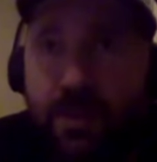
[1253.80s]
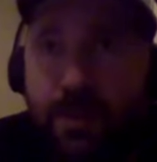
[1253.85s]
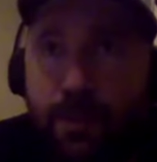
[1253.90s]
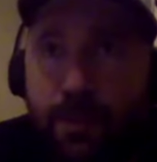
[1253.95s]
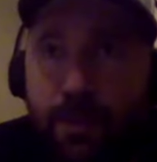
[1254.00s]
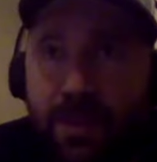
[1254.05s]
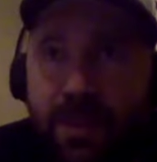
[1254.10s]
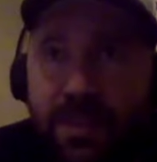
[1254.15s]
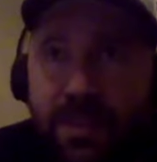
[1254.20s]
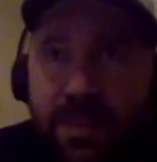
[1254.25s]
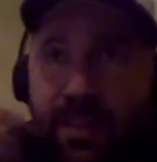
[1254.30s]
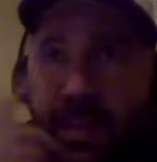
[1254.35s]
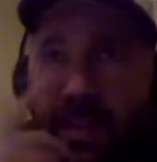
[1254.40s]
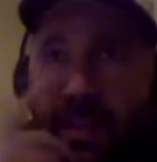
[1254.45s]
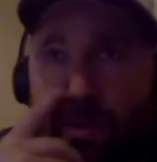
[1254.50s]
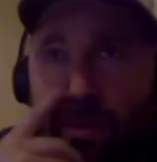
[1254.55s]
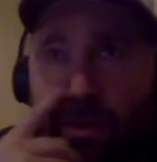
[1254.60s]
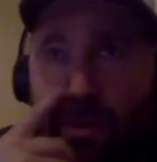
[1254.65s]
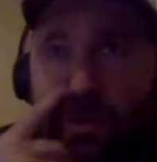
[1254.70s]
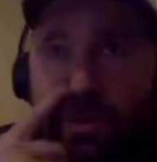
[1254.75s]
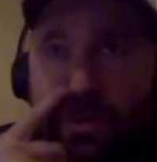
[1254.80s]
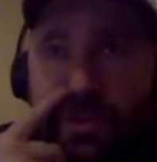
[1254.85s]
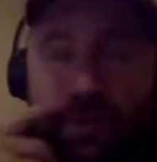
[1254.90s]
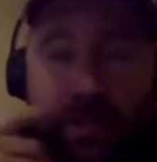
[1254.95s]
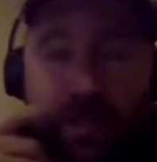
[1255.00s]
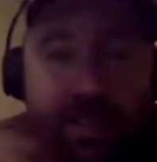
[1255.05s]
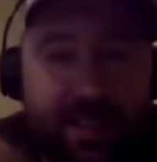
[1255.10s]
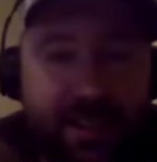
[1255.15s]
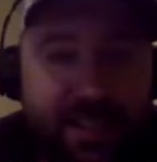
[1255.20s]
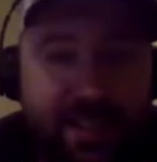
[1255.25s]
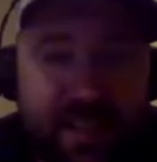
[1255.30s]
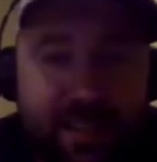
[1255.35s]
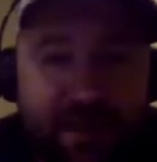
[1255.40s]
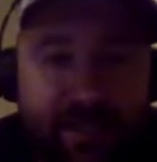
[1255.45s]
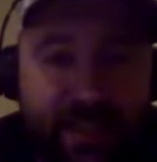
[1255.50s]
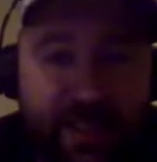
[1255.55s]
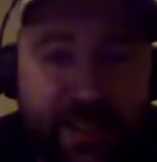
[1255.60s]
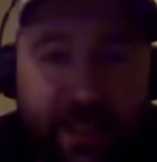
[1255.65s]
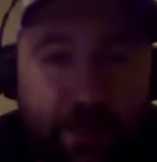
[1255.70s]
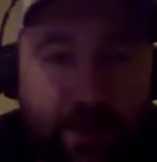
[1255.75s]
appointed to that role, so he doesn't
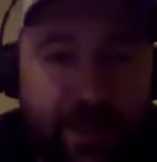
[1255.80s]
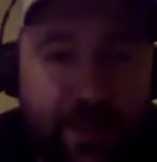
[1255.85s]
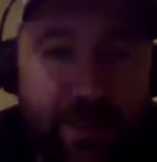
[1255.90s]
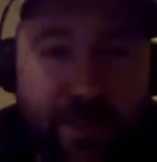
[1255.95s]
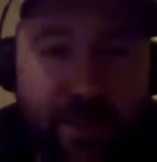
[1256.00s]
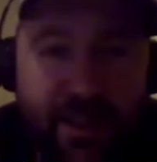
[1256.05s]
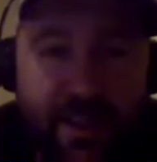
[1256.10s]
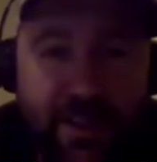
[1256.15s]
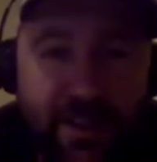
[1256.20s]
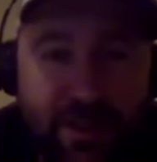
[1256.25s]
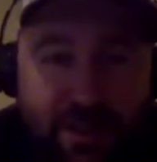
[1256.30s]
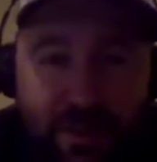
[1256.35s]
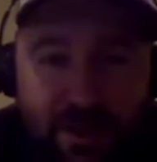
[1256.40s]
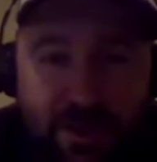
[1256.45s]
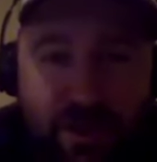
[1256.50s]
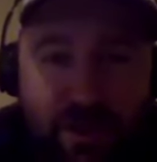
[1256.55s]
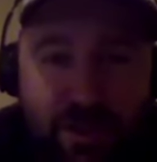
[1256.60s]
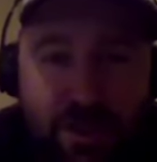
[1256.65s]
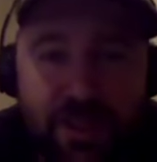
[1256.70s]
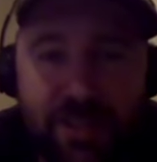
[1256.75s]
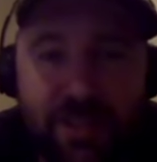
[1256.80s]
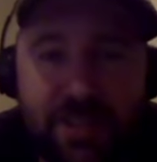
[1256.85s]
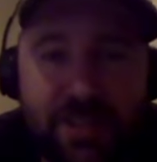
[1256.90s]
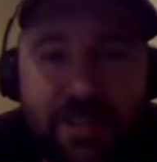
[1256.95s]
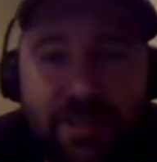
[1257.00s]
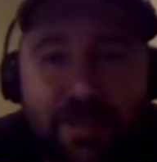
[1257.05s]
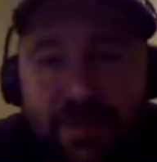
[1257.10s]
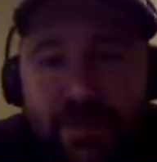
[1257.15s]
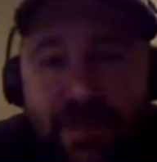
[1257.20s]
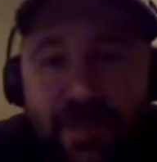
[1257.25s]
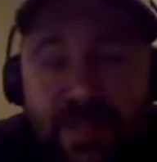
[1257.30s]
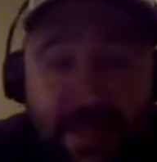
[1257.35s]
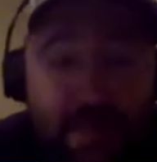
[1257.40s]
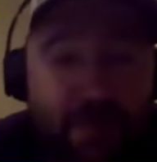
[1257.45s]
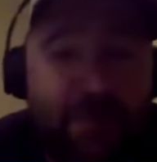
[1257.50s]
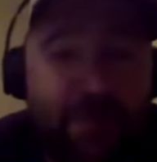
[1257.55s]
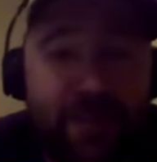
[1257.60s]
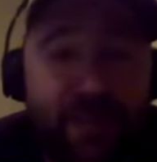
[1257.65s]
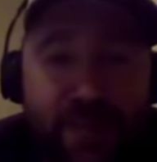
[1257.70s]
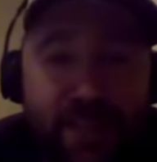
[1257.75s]
have to get up there and answer those questions. He
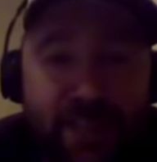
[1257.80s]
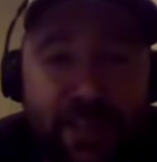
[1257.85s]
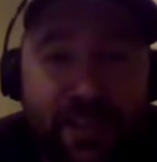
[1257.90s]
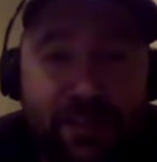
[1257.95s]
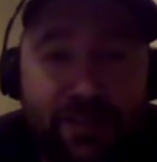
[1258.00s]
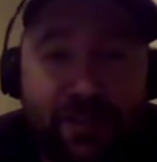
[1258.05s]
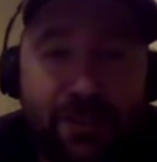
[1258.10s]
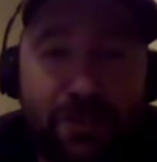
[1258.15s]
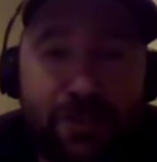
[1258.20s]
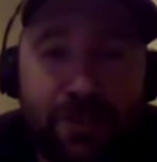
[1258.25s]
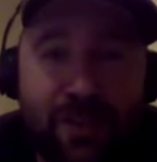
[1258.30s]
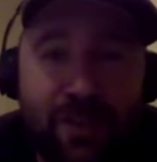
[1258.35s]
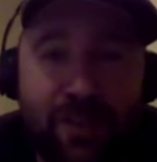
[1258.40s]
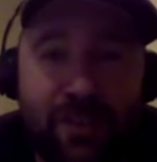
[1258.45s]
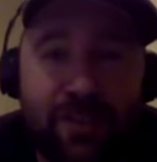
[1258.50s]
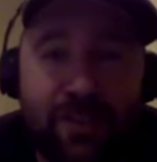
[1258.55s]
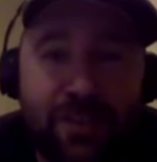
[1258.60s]
seemed very uncomfortable. I don't know.